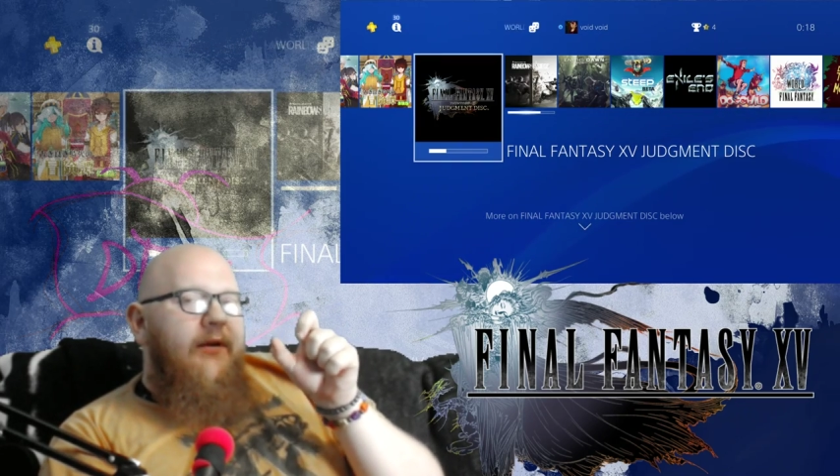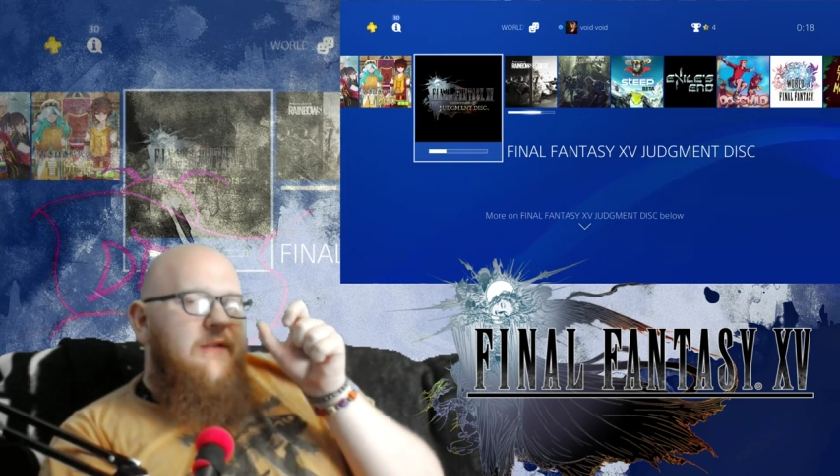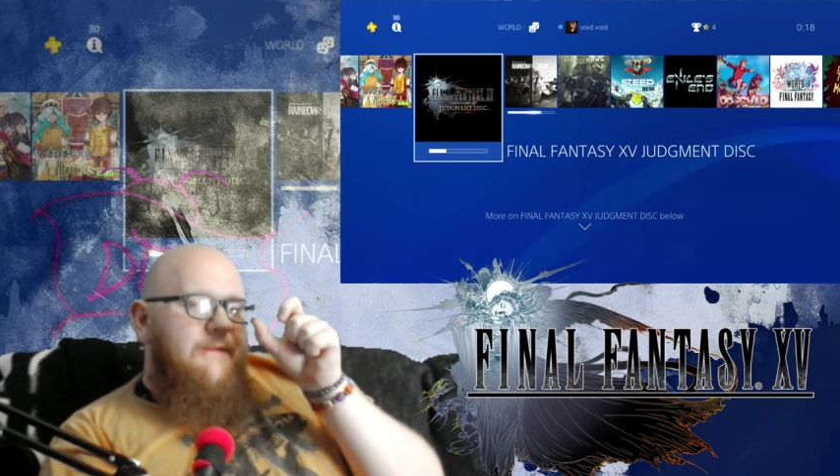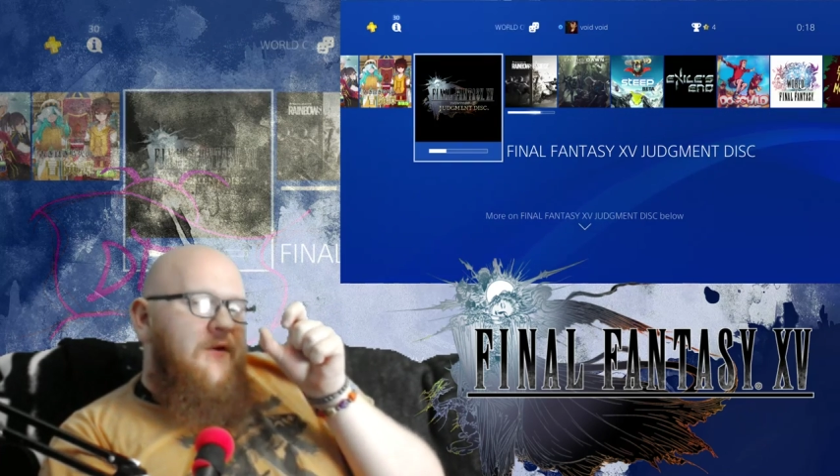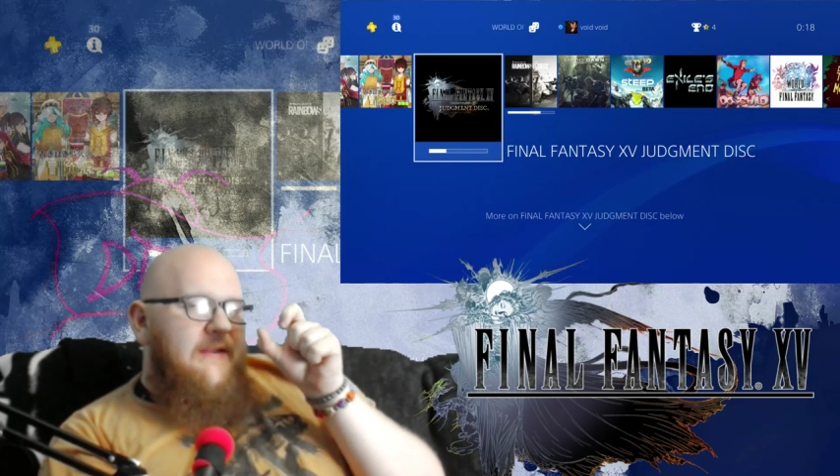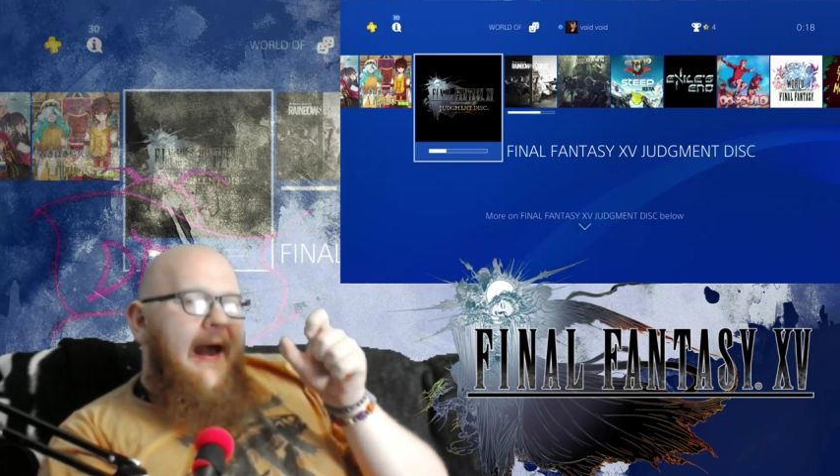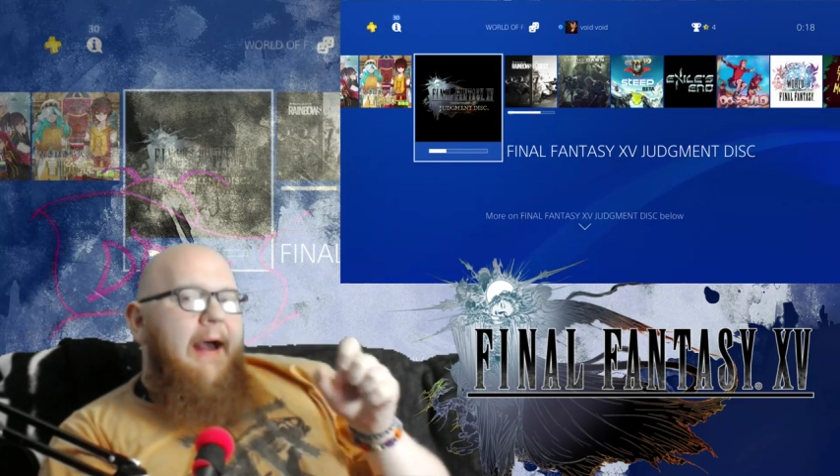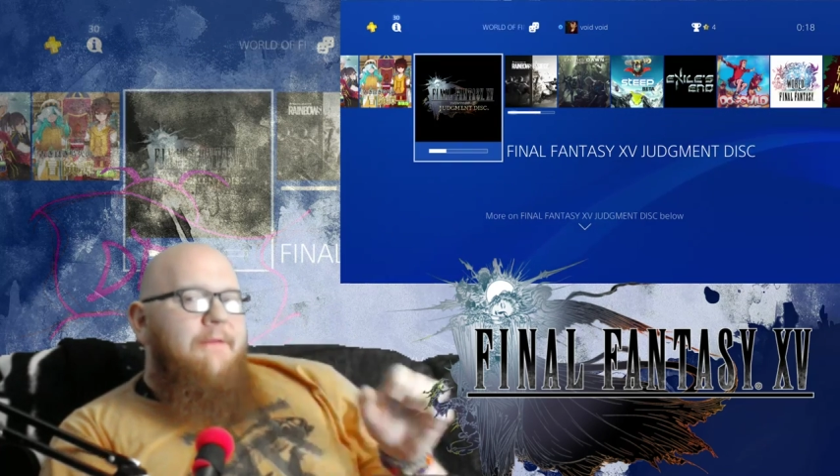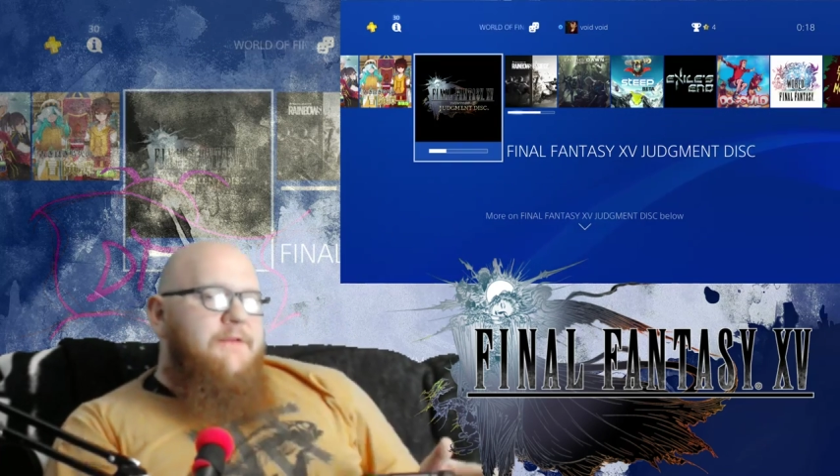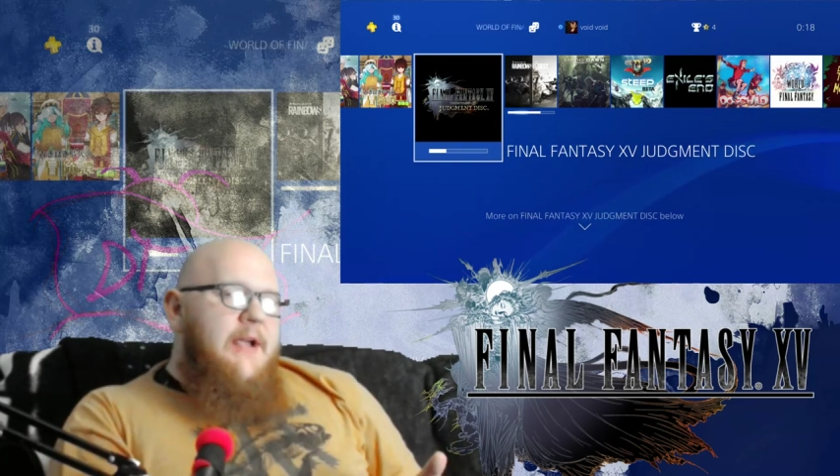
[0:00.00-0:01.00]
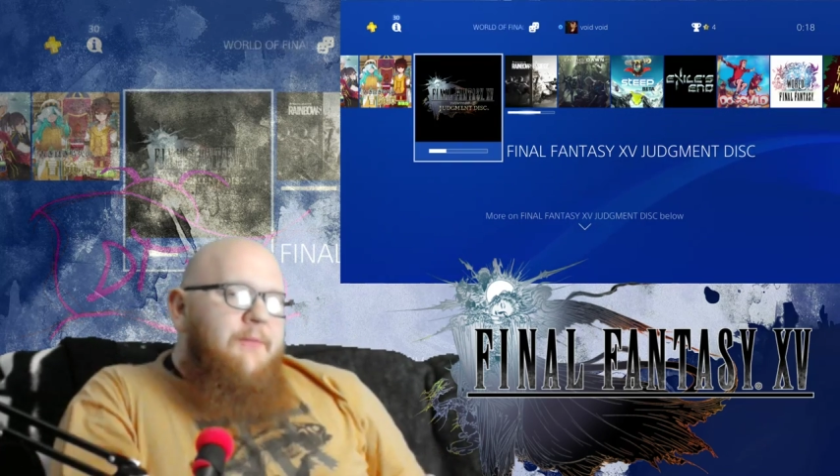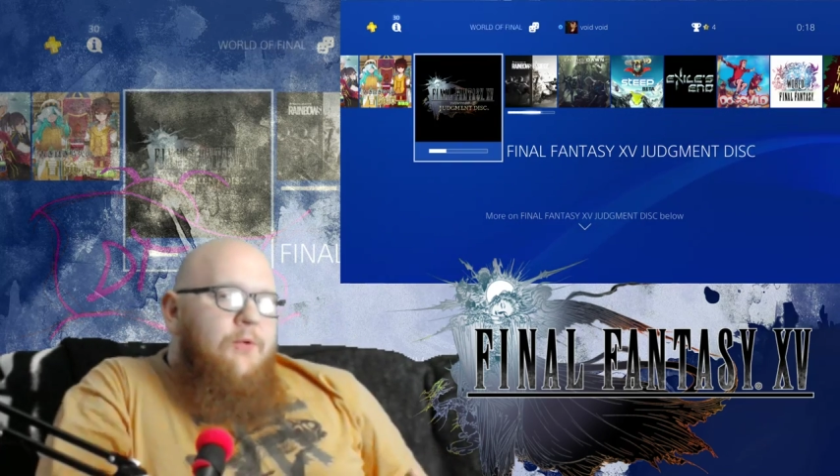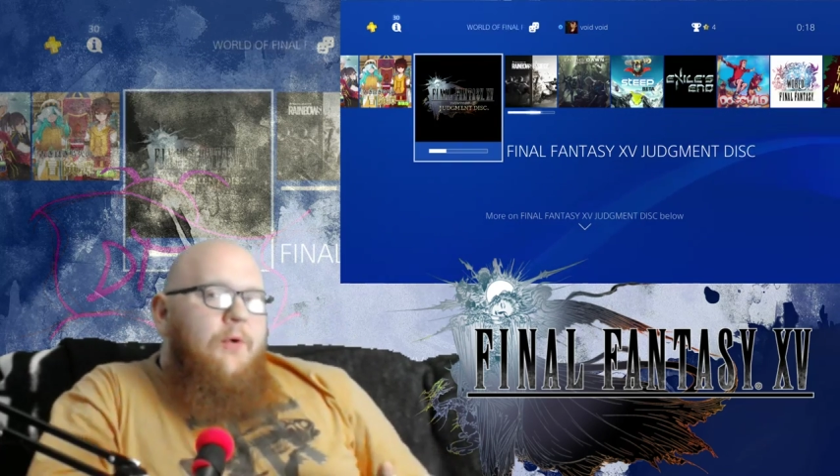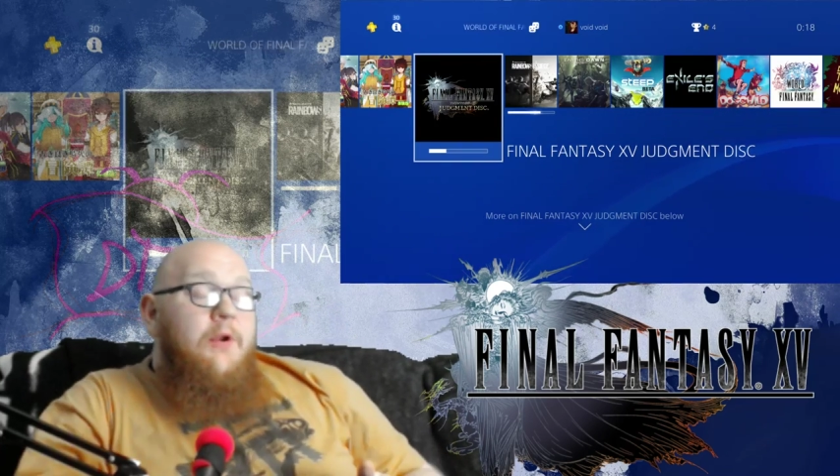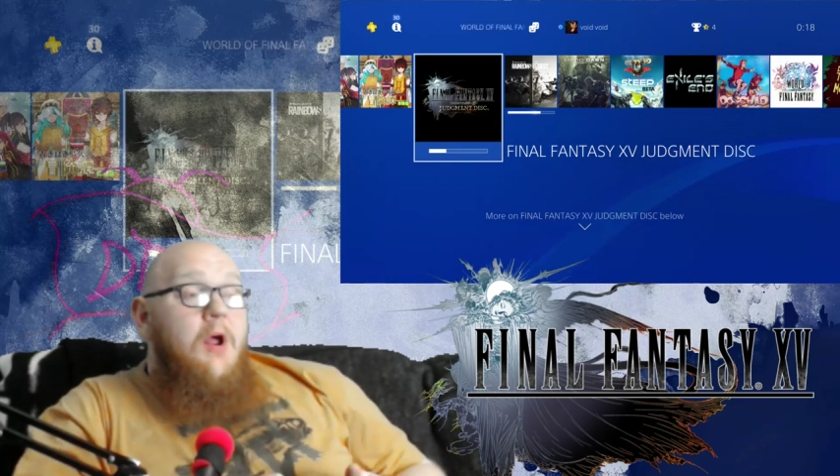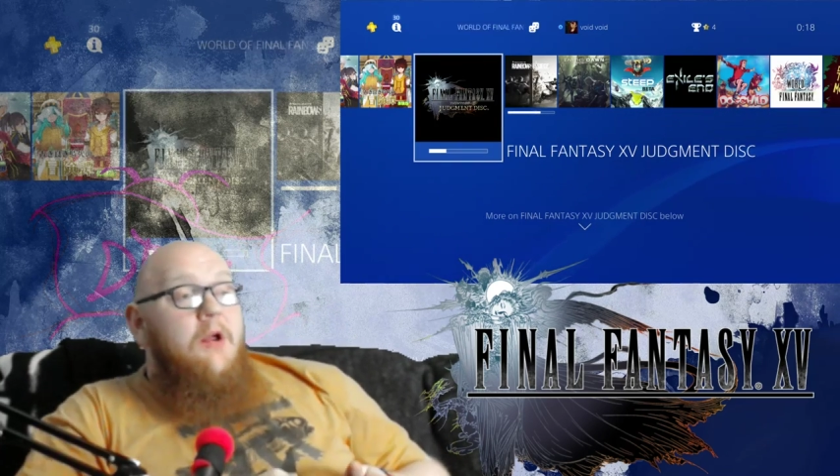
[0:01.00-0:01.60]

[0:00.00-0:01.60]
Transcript: it's the first half of chapter 1,